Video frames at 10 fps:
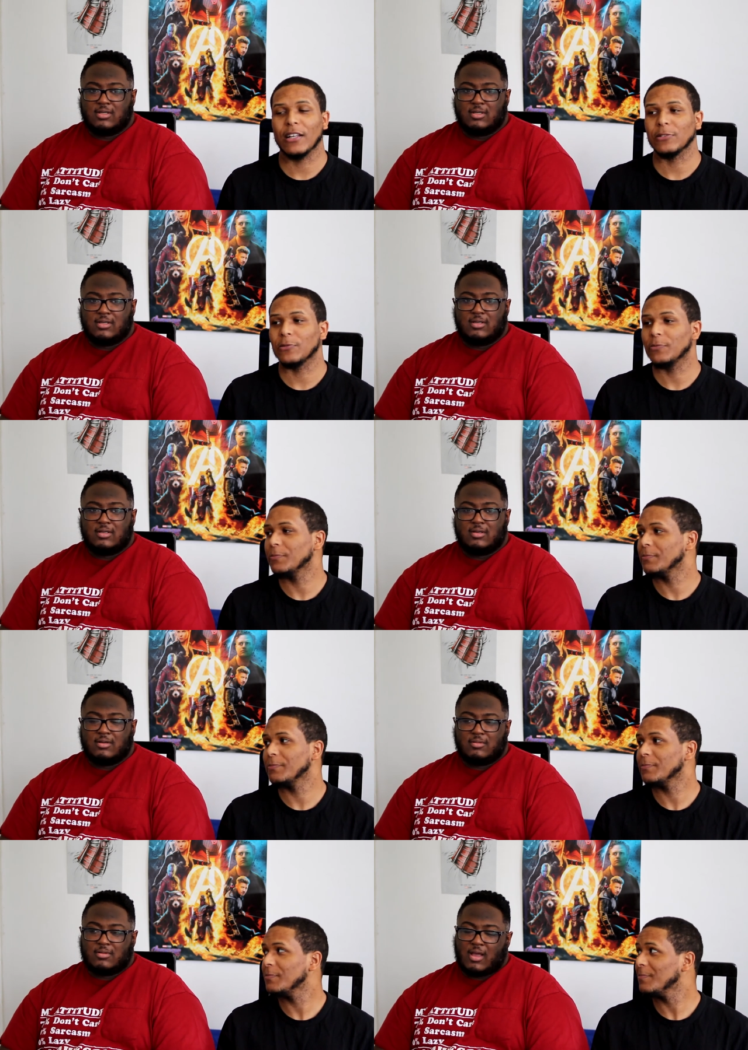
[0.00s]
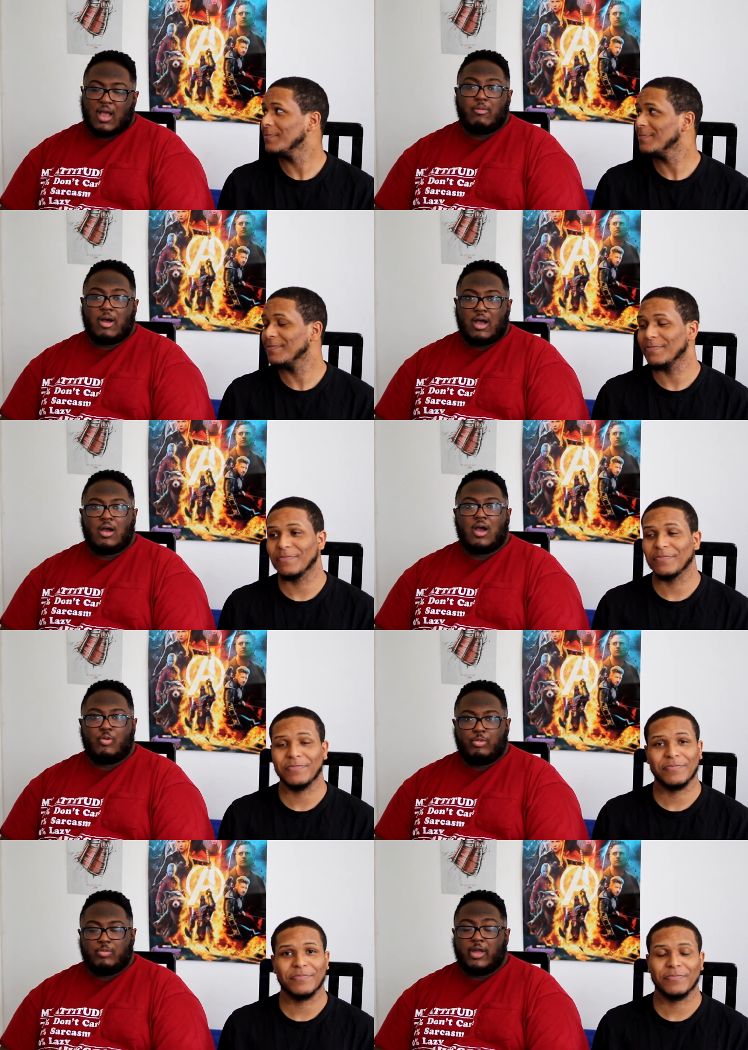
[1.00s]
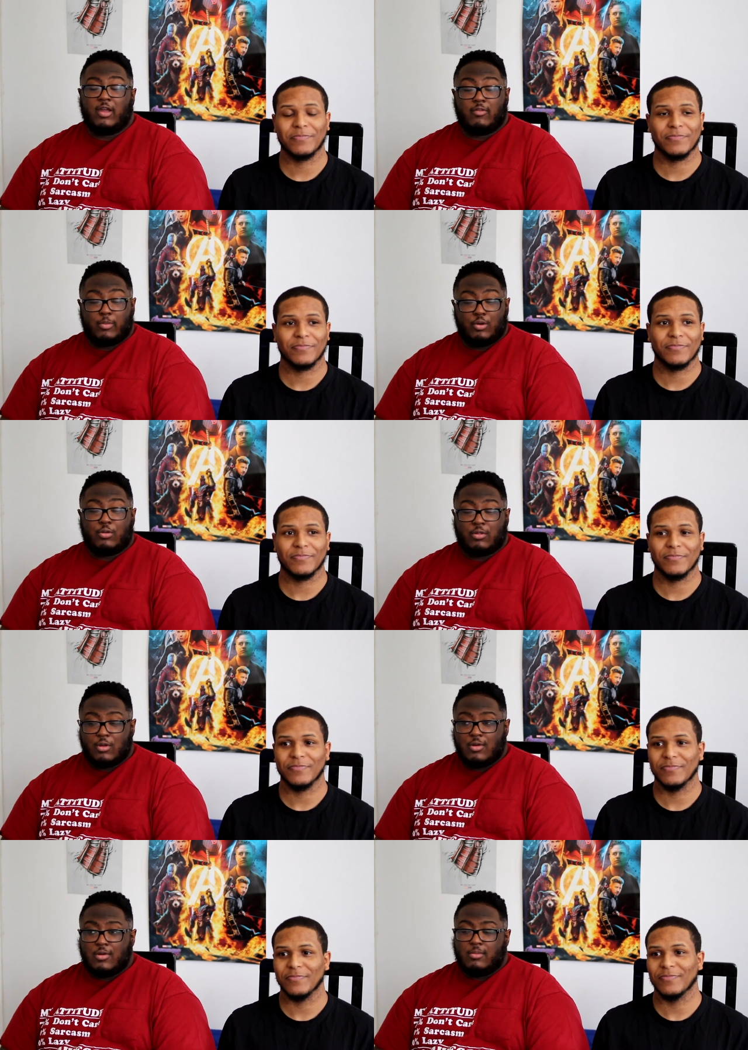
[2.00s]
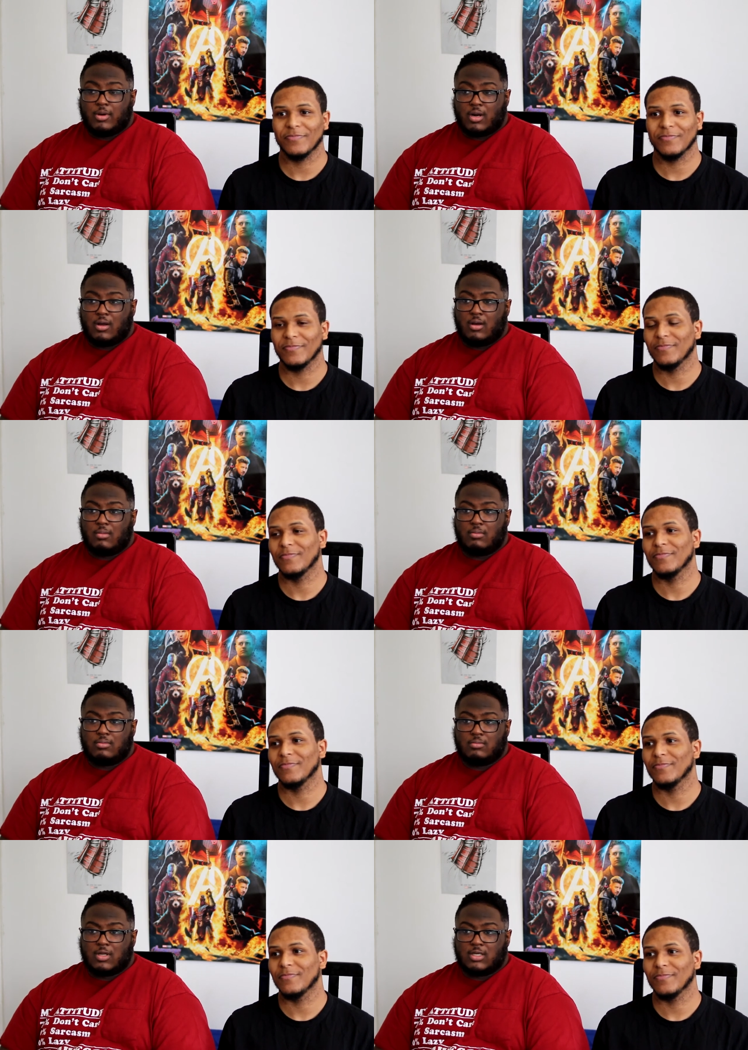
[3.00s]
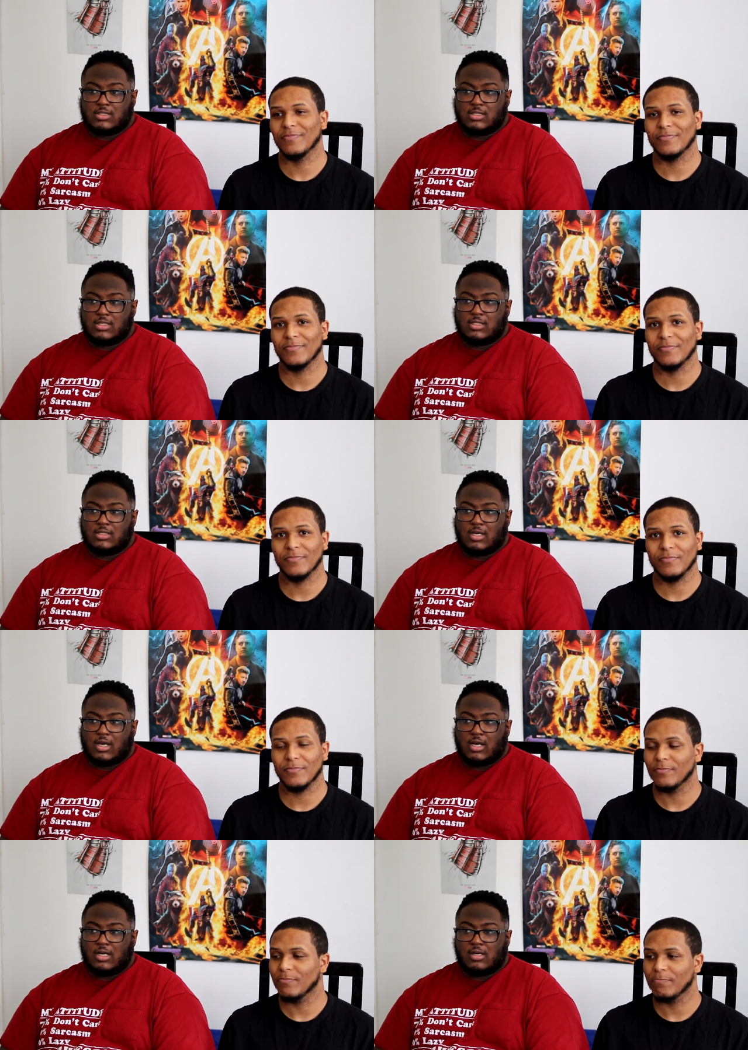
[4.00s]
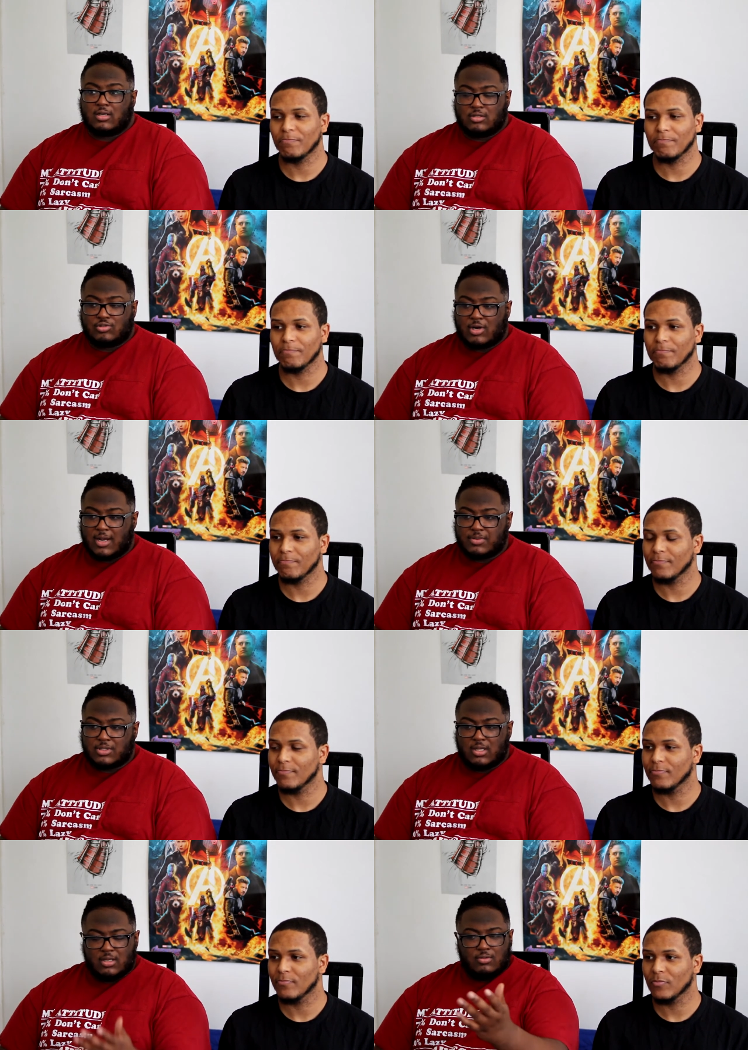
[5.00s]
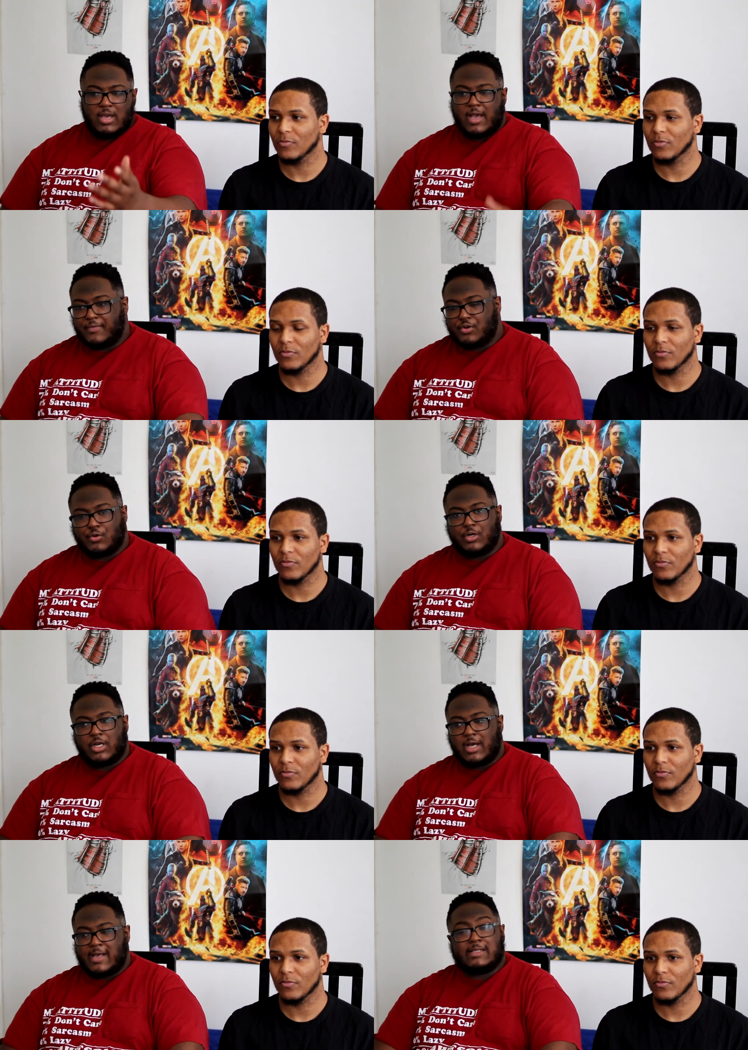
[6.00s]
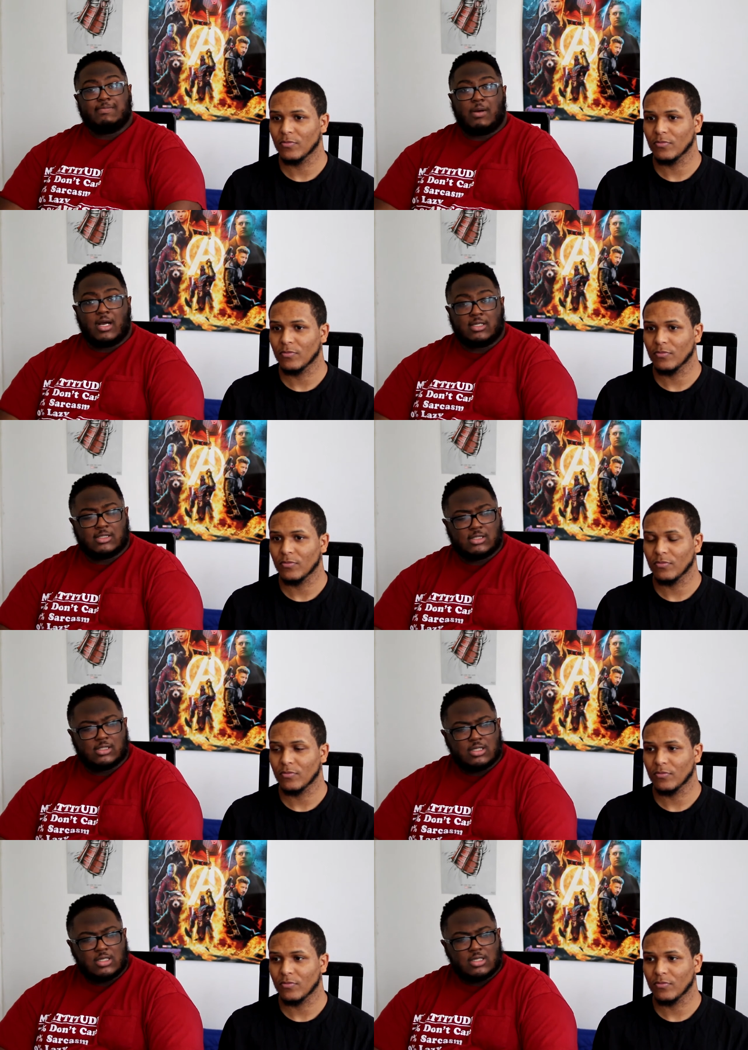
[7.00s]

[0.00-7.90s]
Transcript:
Speaker 1: console. I'll, I'll be paying for both, but um. Like I said, uh, drops, and then you have your uh, Xbox.